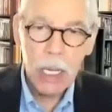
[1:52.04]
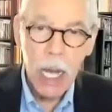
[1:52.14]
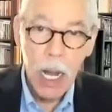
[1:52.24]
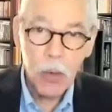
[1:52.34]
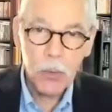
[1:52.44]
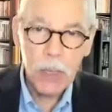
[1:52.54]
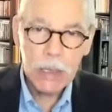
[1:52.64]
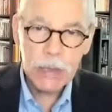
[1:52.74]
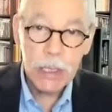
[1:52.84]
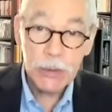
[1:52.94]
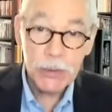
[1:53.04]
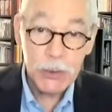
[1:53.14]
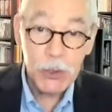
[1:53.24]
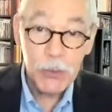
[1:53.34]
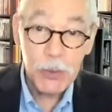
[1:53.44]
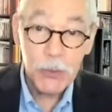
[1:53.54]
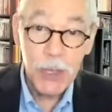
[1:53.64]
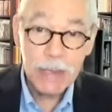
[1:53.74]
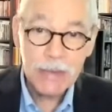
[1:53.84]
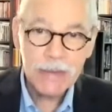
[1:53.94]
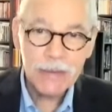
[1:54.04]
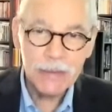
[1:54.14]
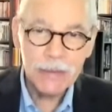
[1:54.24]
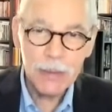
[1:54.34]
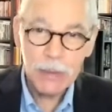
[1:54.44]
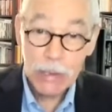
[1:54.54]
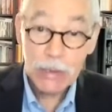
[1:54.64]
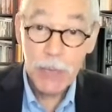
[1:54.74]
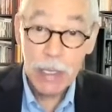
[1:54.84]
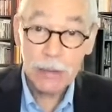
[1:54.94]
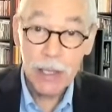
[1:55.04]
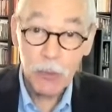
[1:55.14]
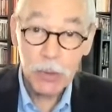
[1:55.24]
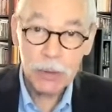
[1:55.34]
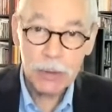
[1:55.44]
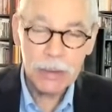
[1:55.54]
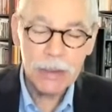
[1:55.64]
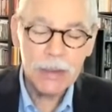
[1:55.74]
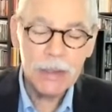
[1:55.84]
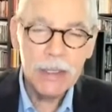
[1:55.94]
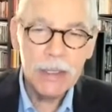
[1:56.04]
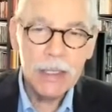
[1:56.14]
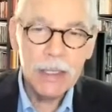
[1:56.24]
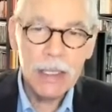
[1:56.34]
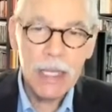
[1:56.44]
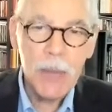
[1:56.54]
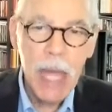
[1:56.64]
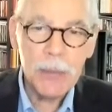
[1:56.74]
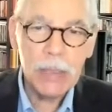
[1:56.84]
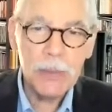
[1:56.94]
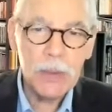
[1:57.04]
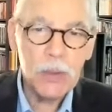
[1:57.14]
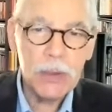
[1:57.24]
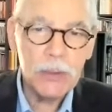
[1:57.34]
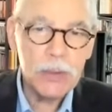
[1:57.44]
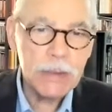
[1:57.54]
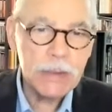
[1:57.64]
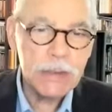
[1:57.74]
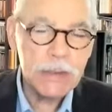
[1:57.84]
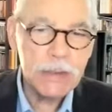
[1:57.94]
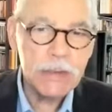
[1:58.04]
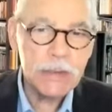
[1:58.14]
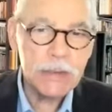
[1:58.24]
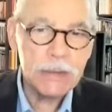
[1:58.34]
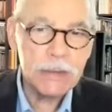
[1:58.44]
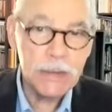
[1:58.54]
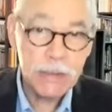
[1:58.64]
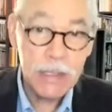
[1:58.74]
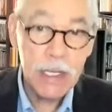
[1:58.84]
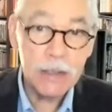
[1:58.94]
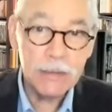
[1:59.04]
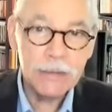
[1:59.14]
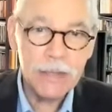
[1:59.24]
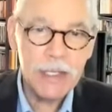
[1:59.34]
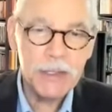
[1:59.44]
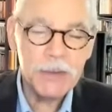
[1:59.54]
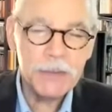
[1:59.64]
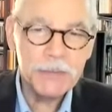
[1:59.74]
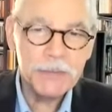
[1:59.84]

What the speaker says: our race and to the human race. Let me just make that real clear. And I'm happy to be with you this day. Thank you.